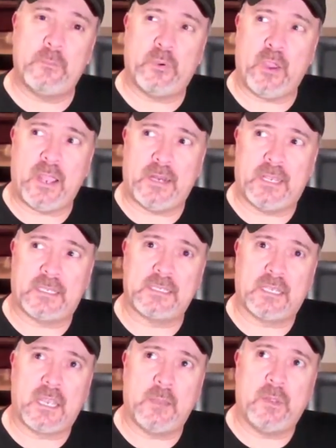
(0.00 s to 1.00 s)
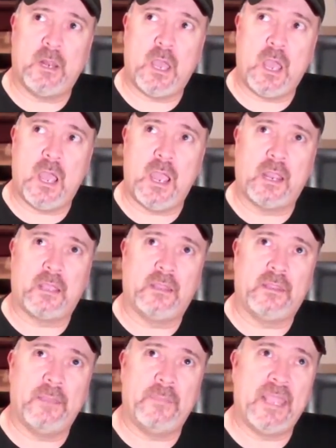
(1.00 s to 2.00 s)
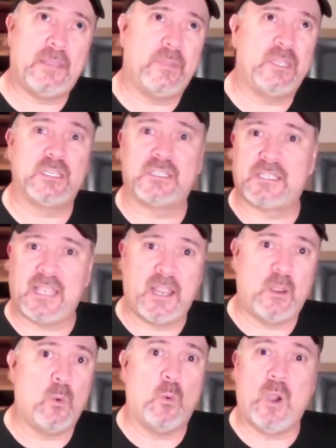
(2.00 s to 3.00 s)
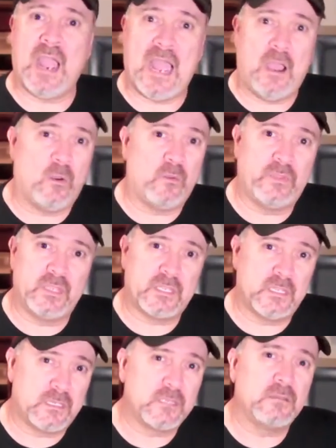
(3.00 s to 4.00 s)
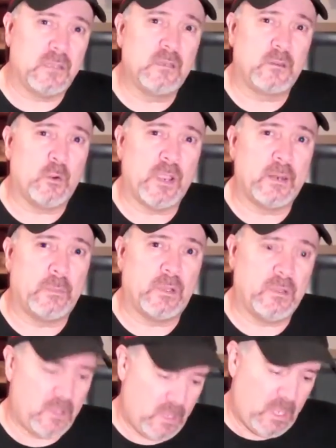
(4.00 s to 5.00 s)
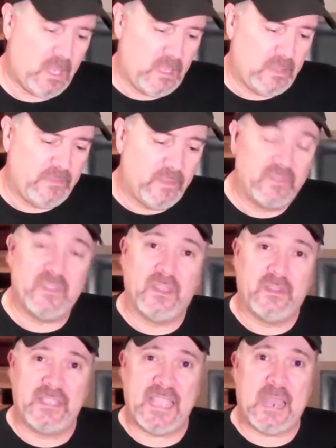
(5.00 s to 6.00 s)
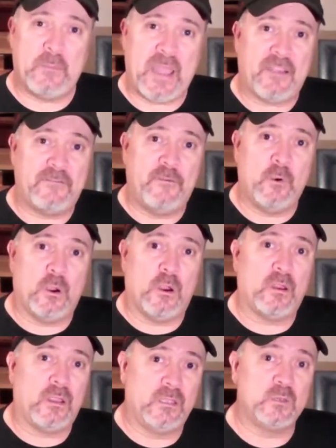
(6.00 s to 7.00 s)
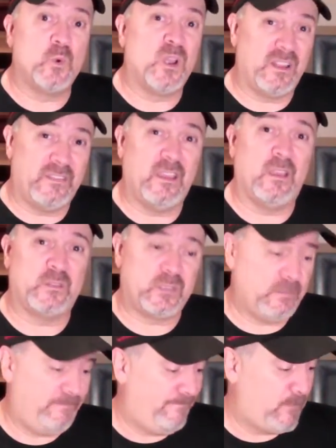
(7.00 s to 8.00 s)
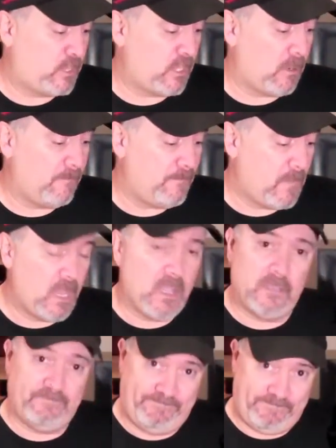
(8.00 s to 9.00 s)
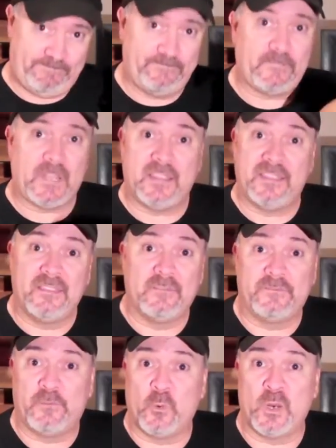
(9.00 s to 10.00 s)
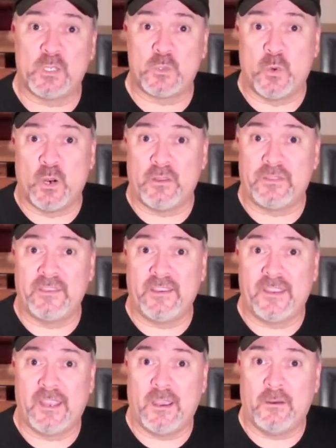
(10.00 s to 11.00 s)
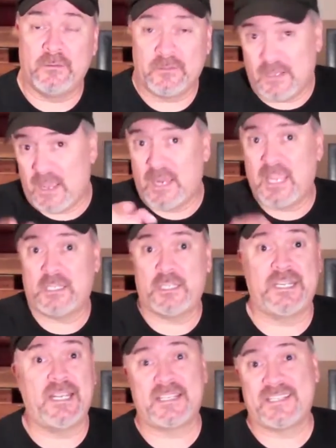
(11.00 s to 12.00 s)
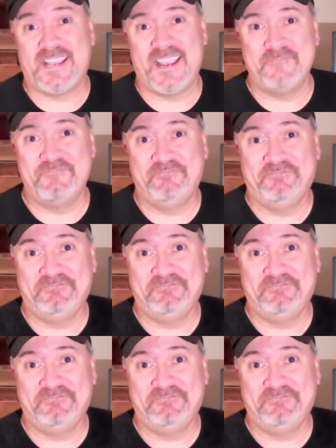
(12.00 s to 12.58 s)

products that come along that make me just say, wow, this is incredible. The Outback 4 is one of those. So, for what it's worth, there you go. I'll catch you next time.